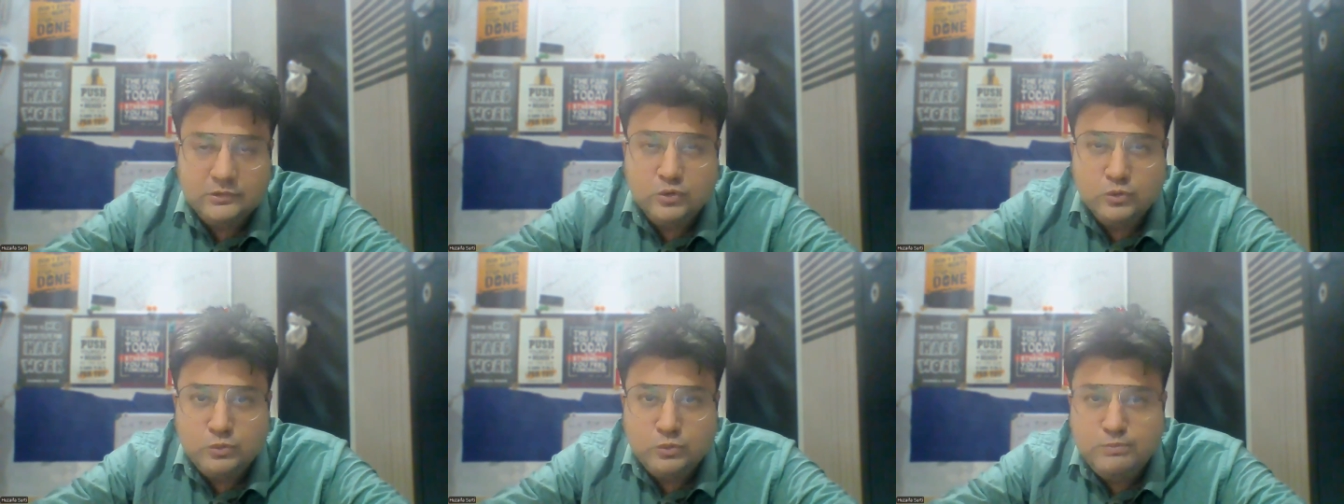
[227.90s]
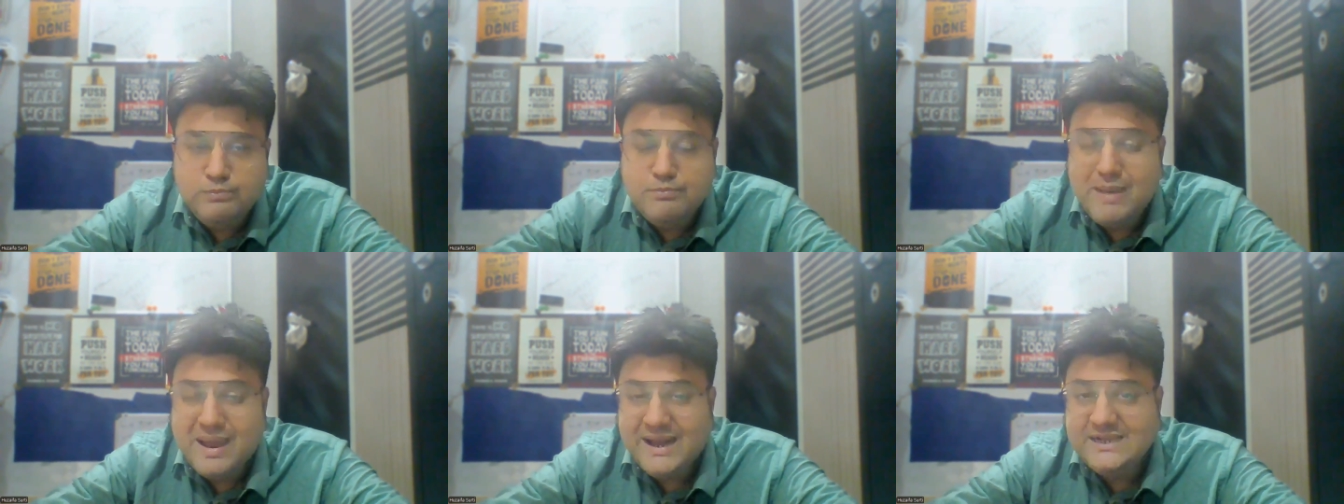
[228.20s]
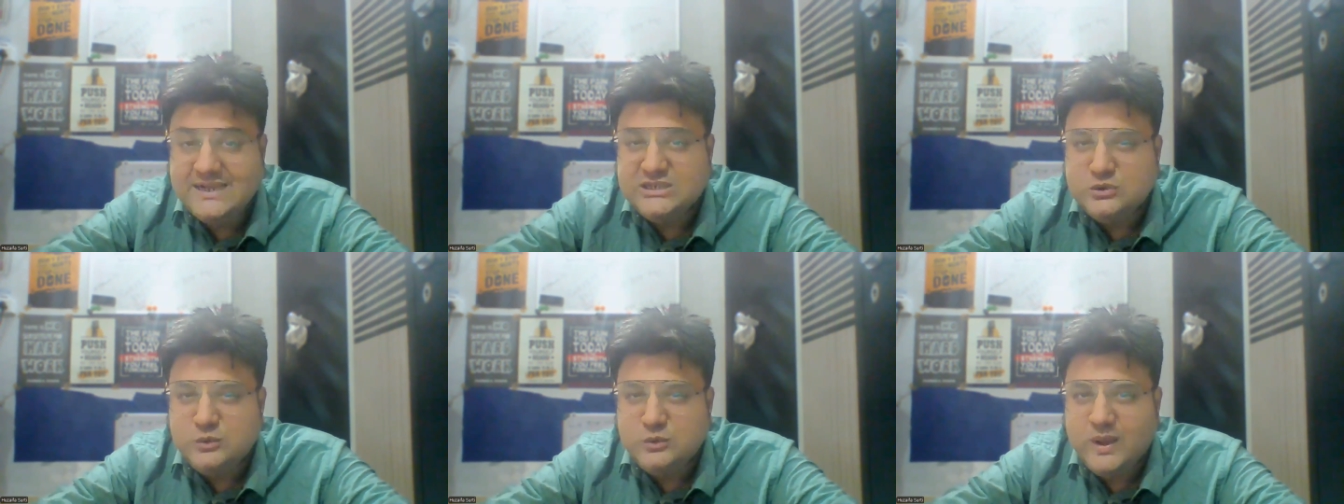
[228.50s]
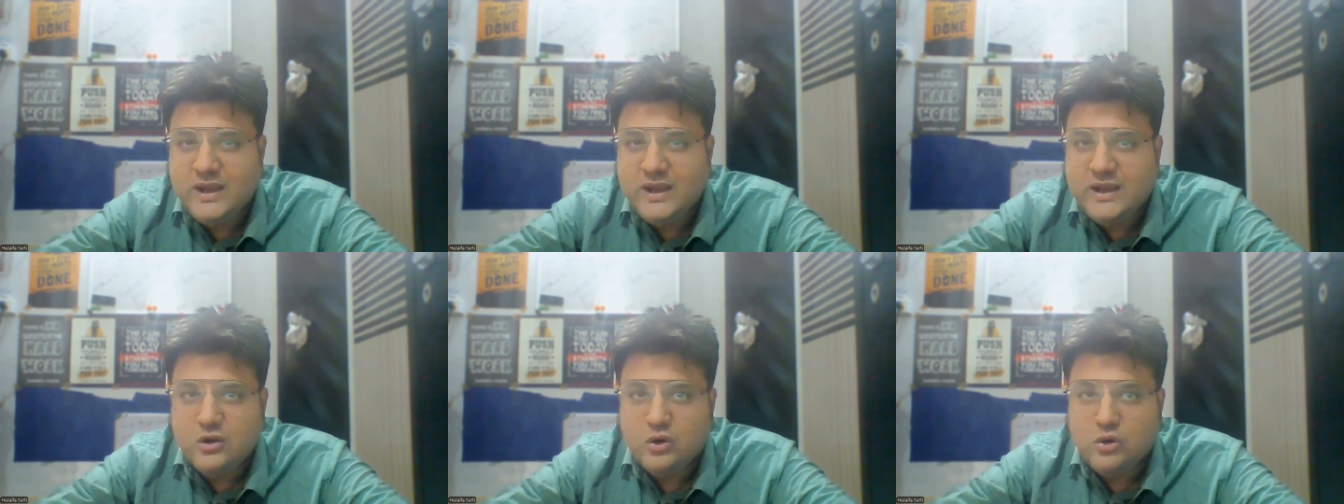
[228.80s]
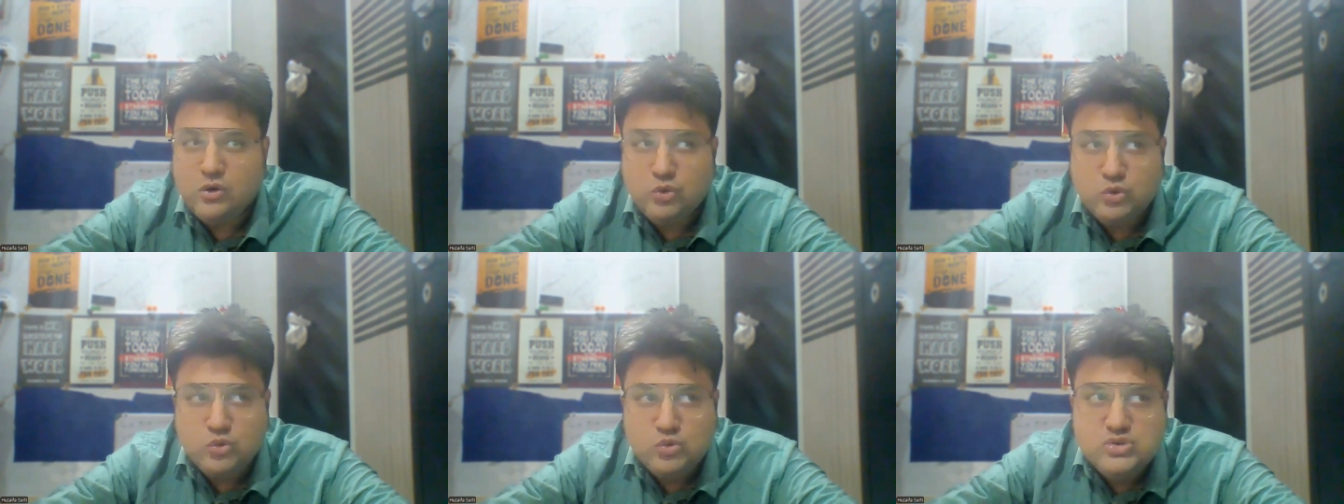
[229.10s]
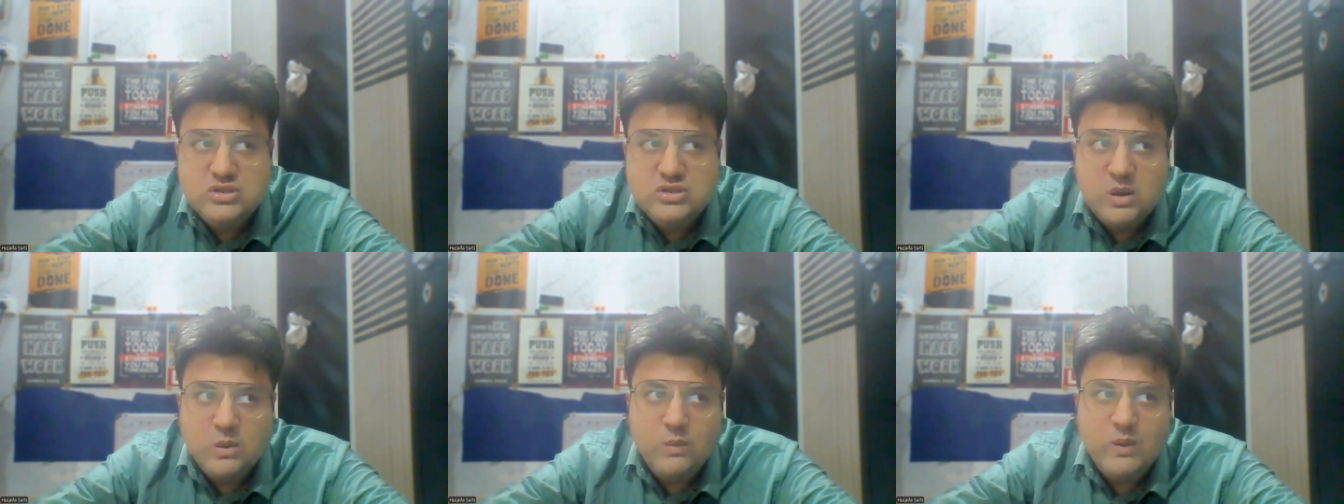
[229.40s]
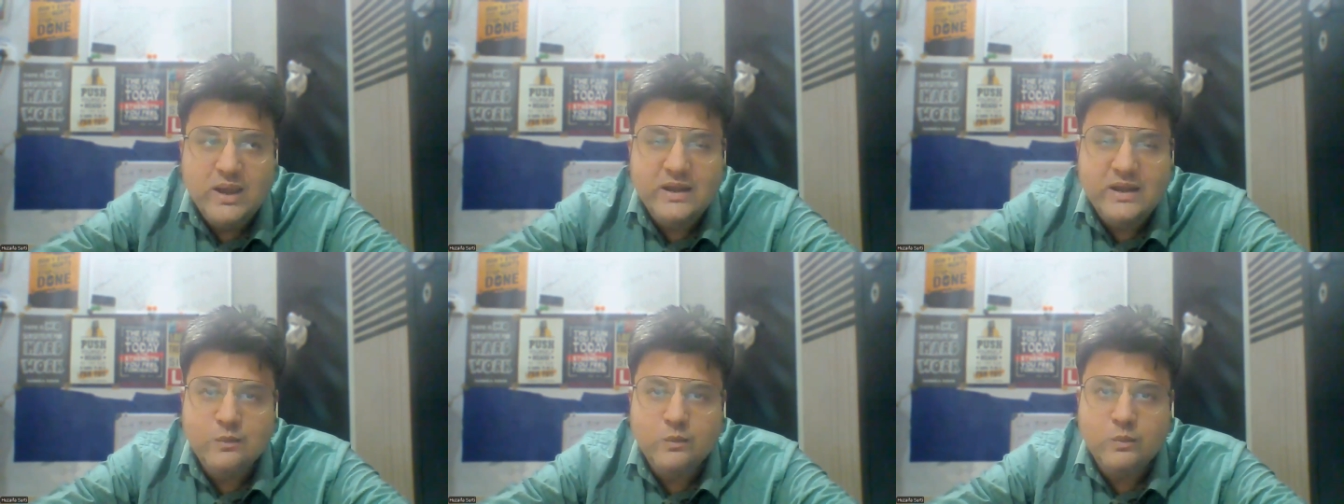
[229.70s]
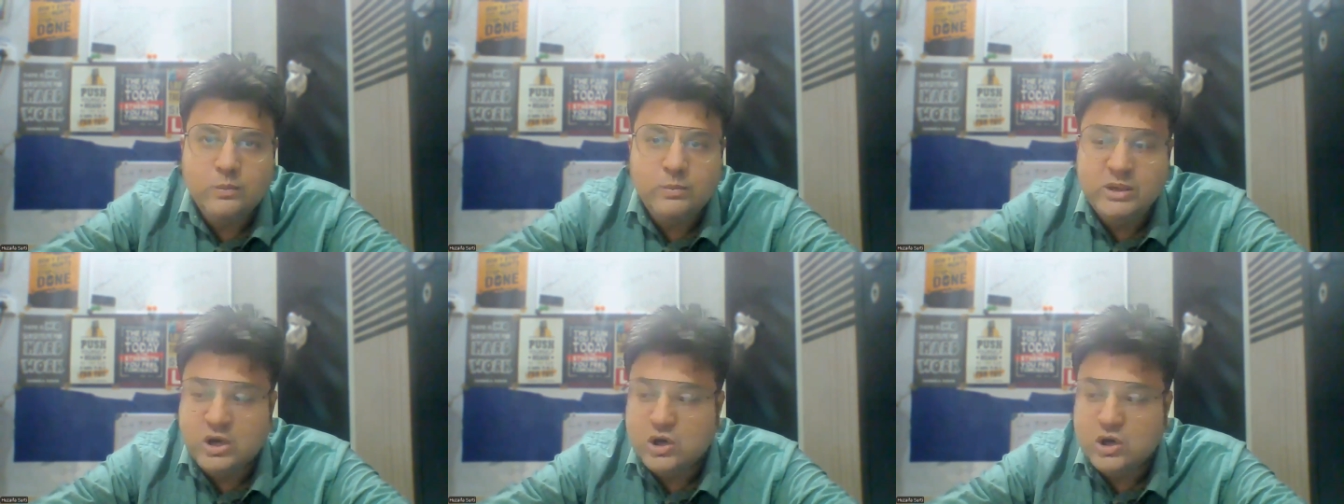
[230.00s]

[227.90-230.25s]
to manage weight or lose the weight